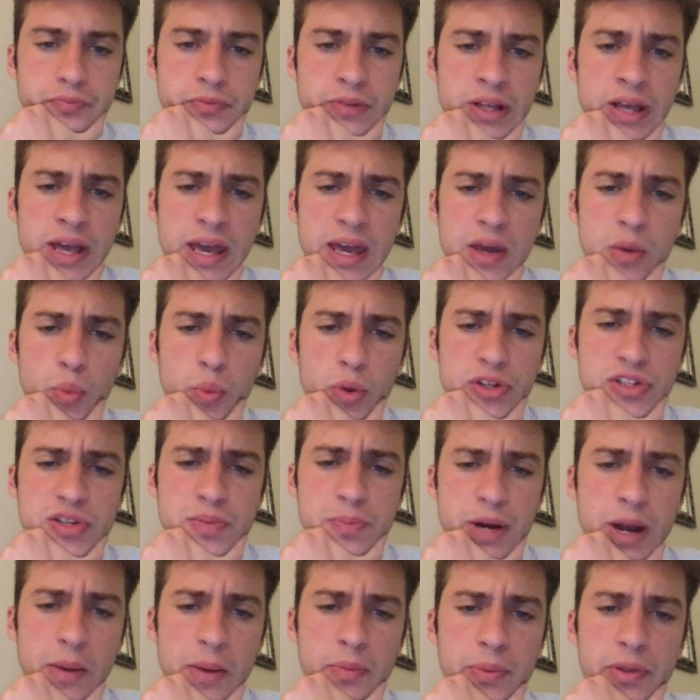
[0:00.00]
hey, what's the
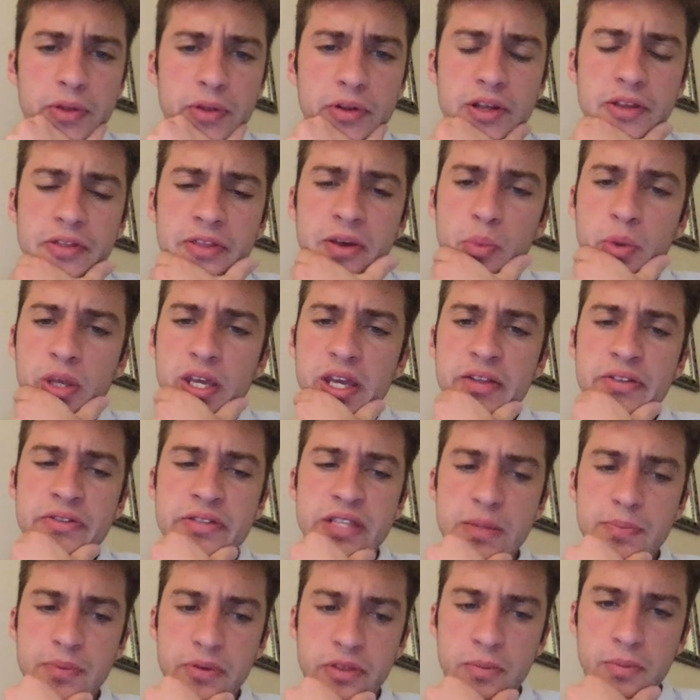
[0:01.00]
probability that we get
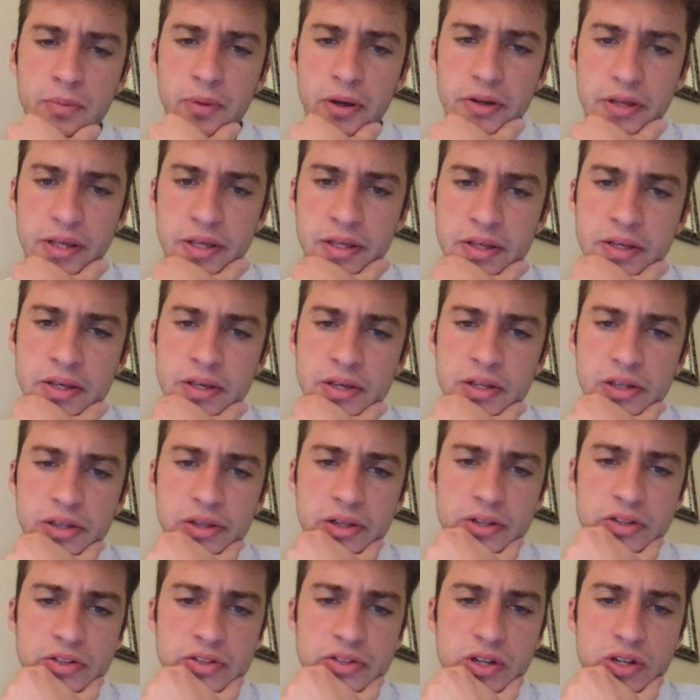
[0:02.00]
deep in the money?
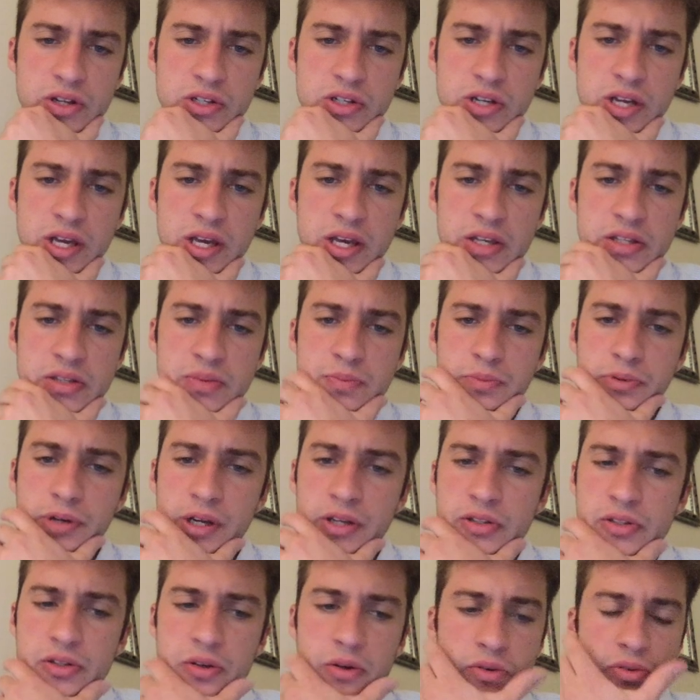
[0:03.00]
Let's such as
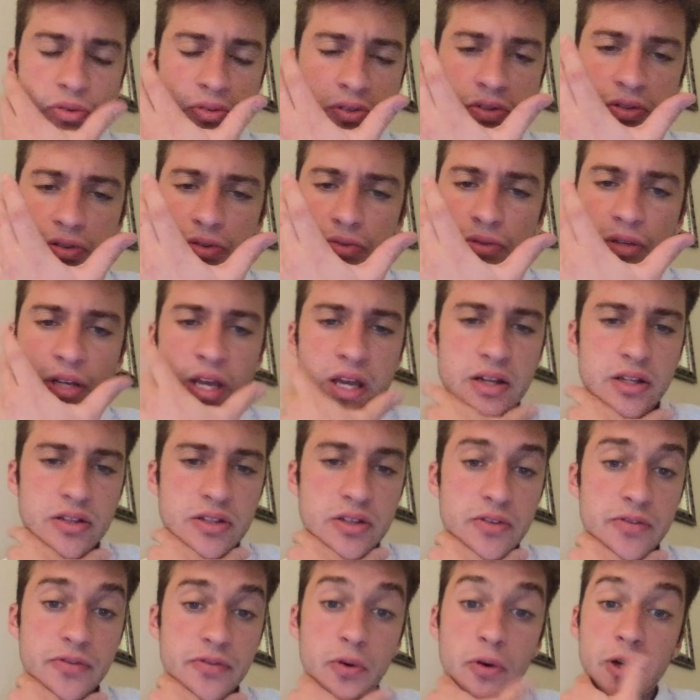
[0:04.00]
price goes to
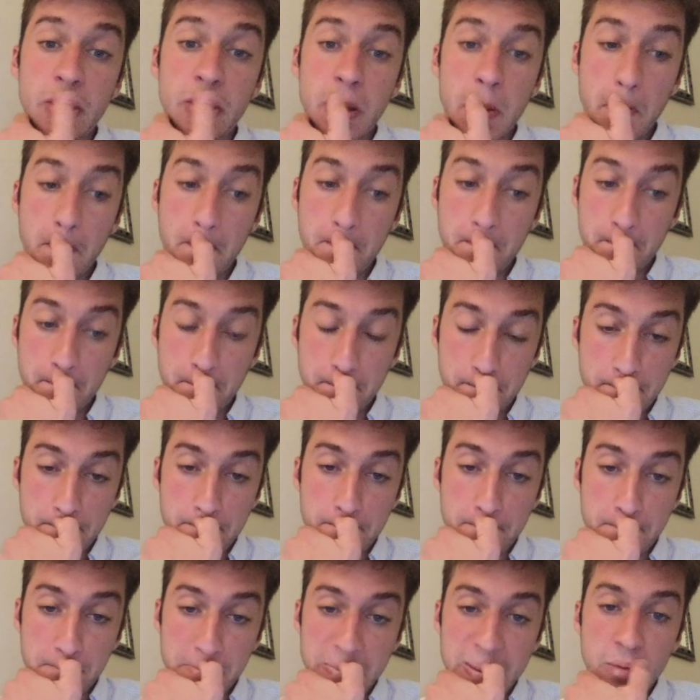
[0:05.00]
92.40
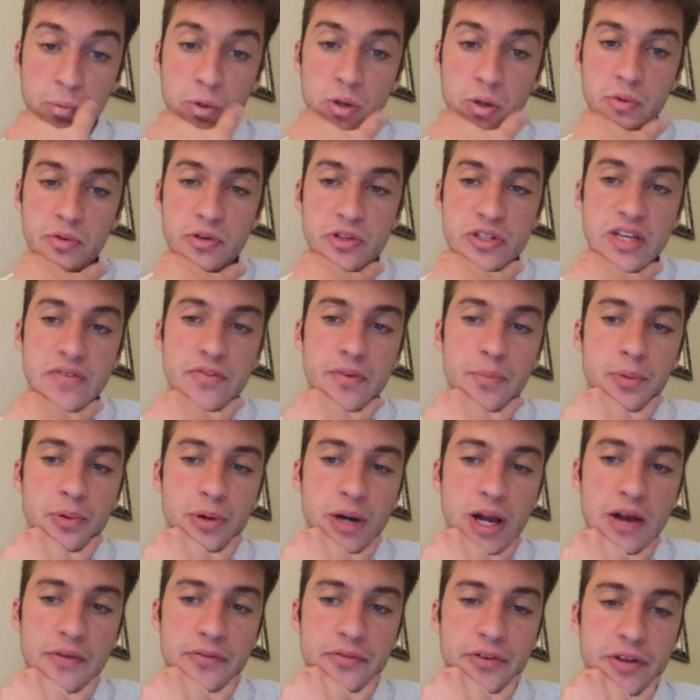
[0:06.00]
and we would receive a
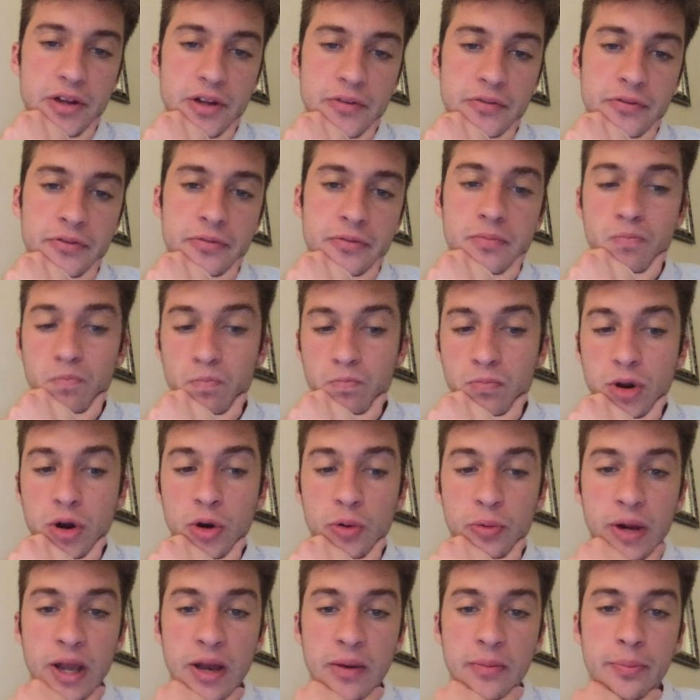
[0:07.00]
profit of
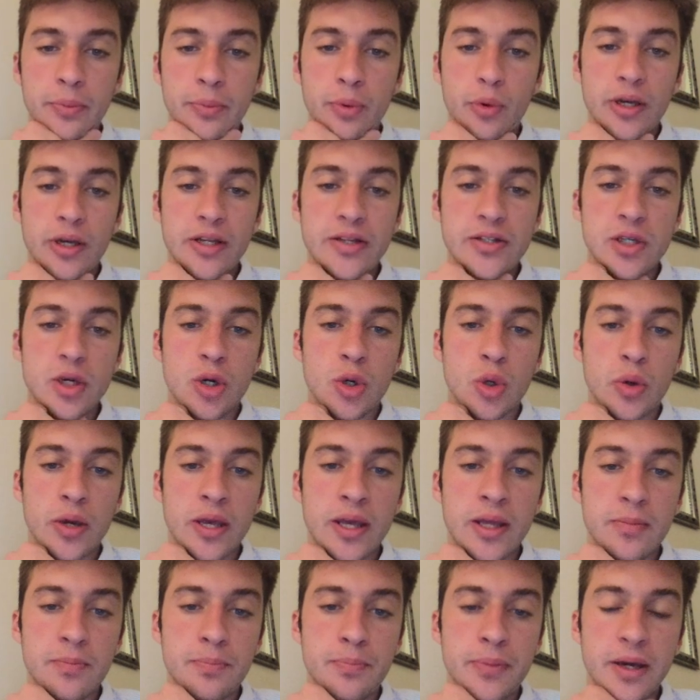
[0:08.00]
around
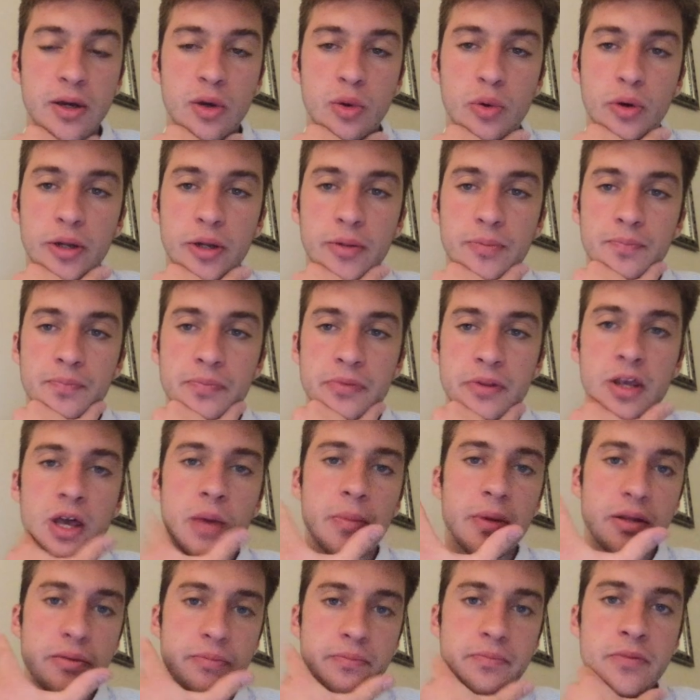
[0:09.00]
0.08 Bitcoin. I
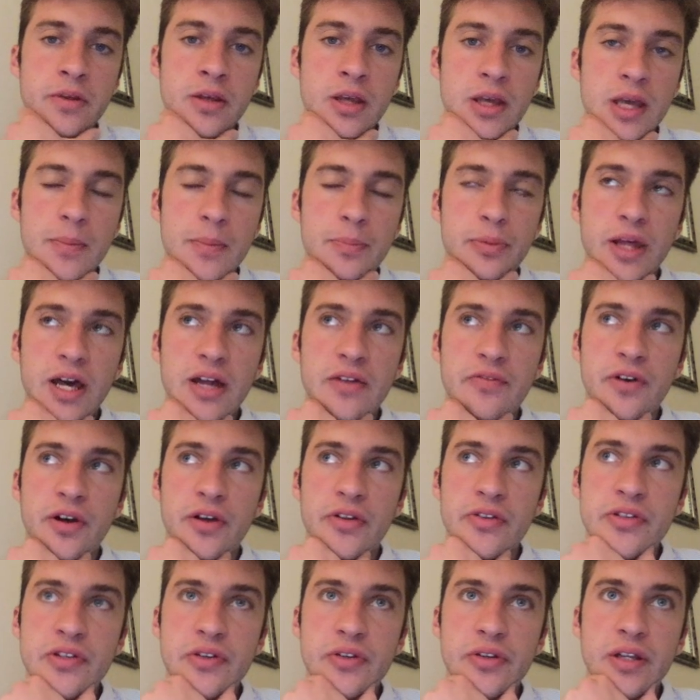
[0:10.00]
mean, implied
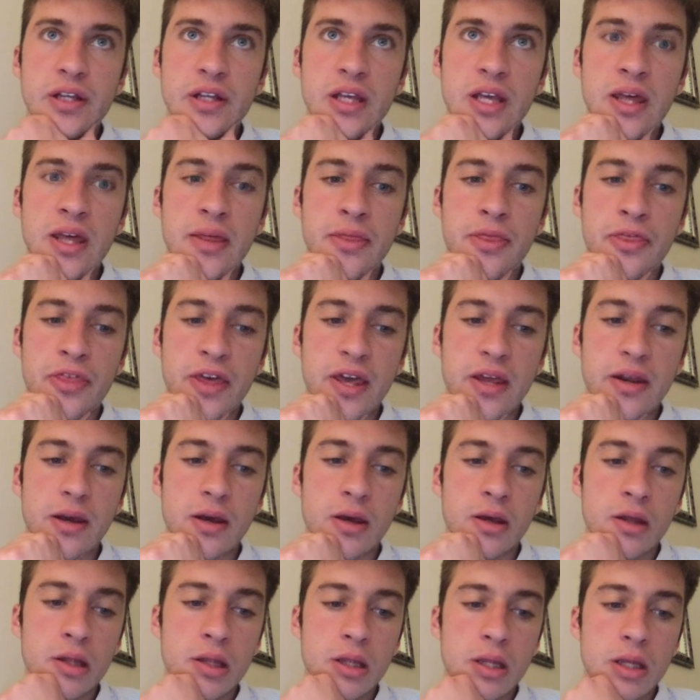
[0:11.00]
volatility and
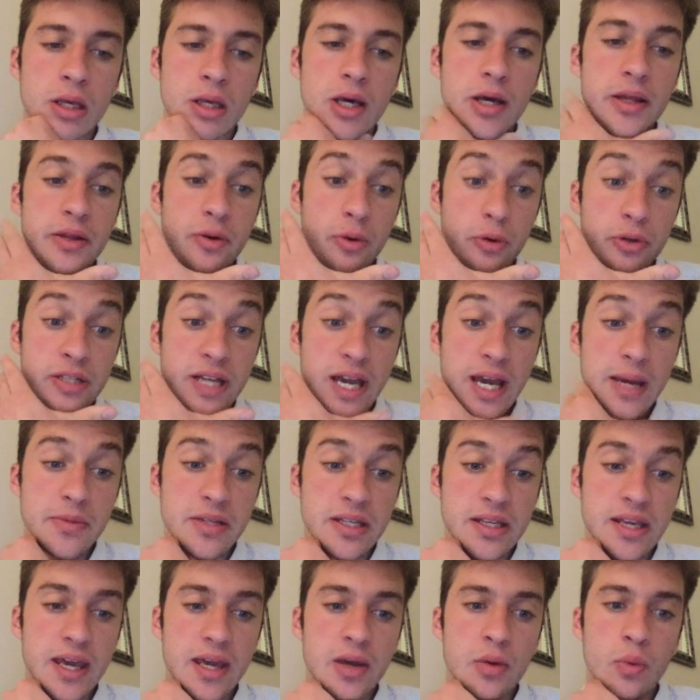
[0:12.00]
theta or time
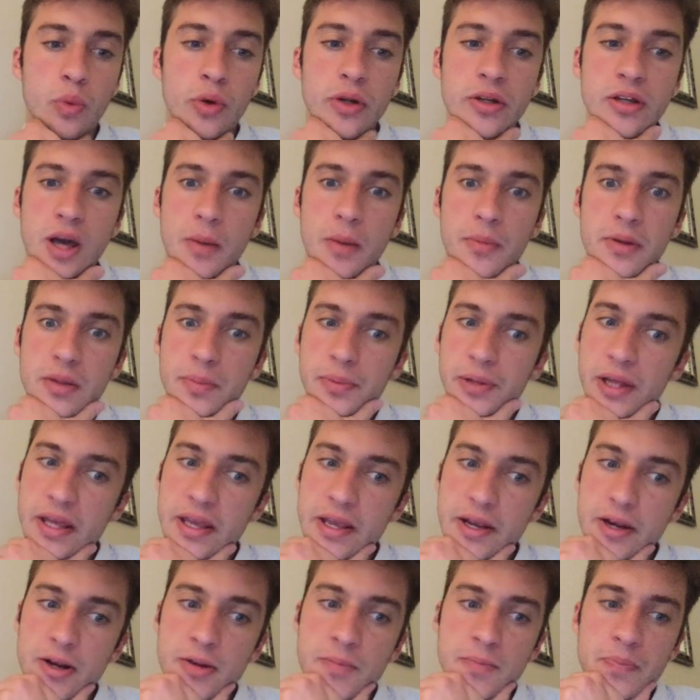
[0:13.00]
decay would come into play
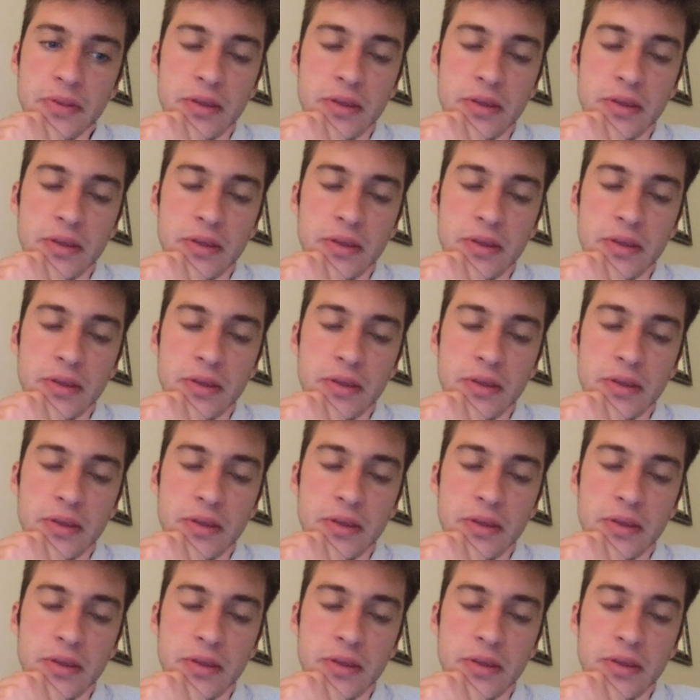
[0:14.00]
here